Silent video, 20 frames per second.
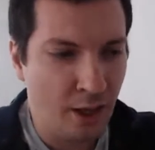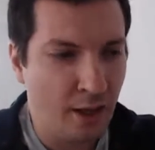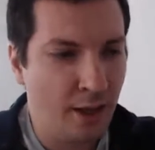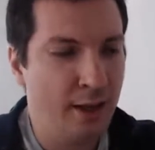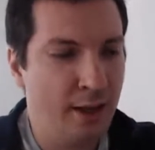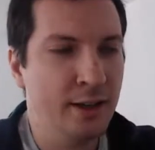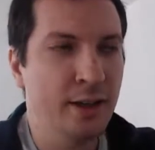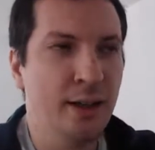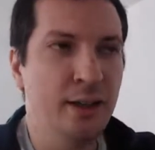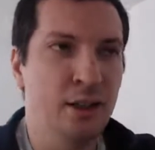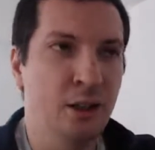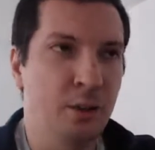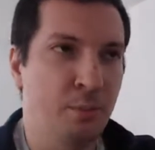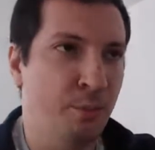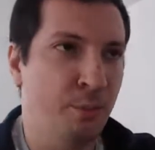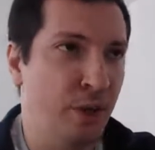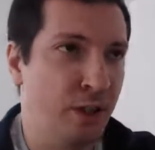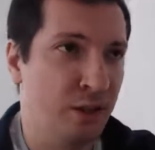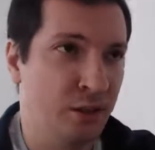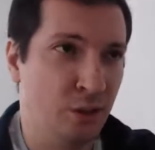any other
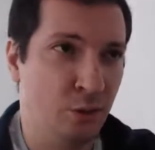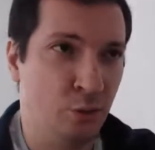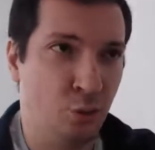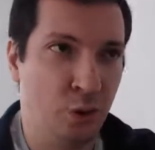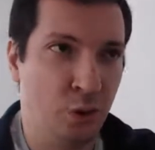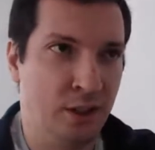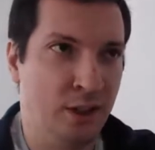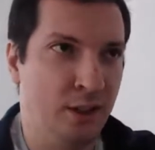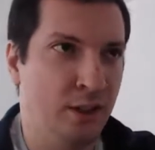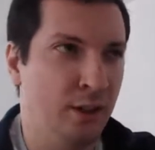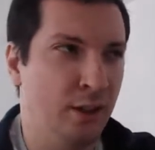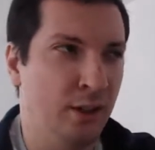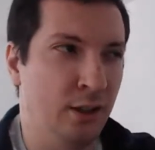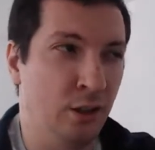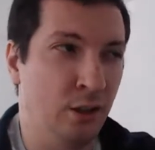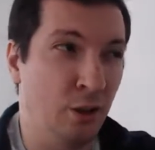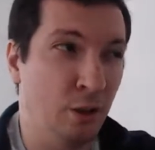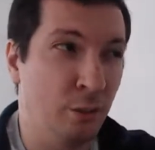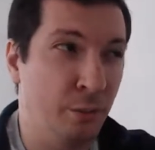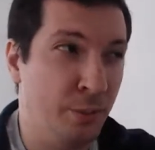person within a
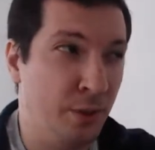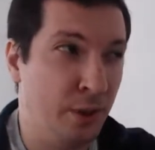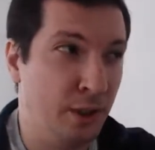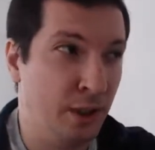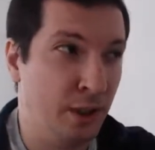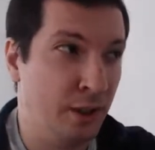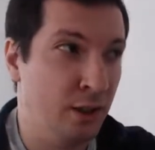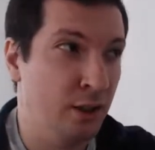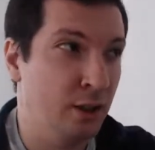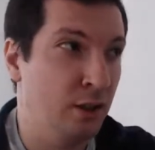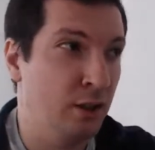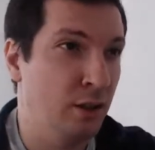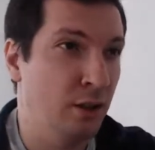company